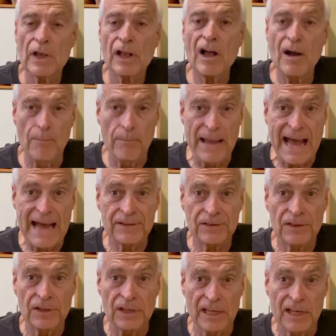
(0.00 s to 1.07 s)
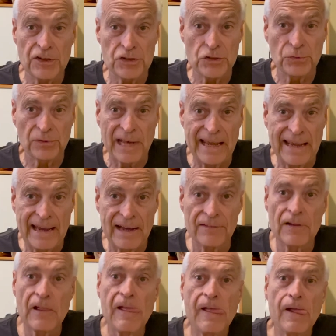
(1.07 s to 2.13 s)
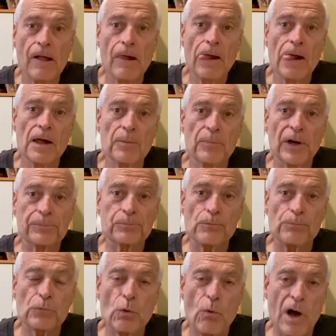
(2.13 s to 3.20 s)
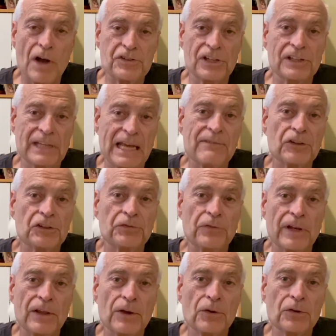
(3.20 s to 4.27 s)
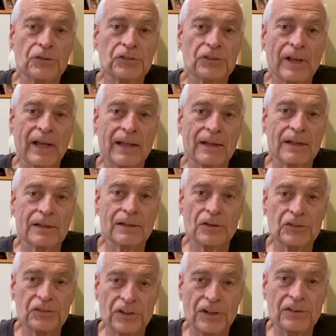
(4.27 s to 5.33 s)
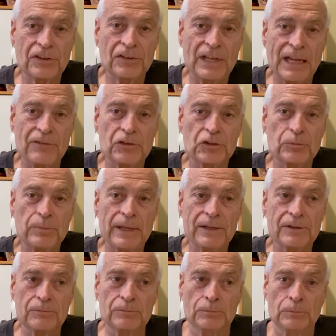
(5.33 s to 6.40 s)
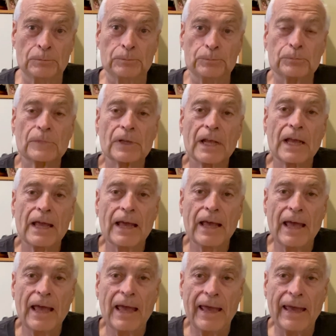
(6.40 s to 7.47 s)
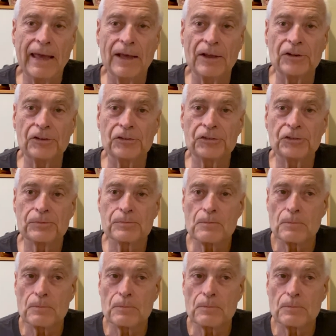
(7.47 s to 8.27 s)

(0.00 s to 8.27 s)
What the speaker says: combat the issues I have. But watching David's videos and listening to David speak has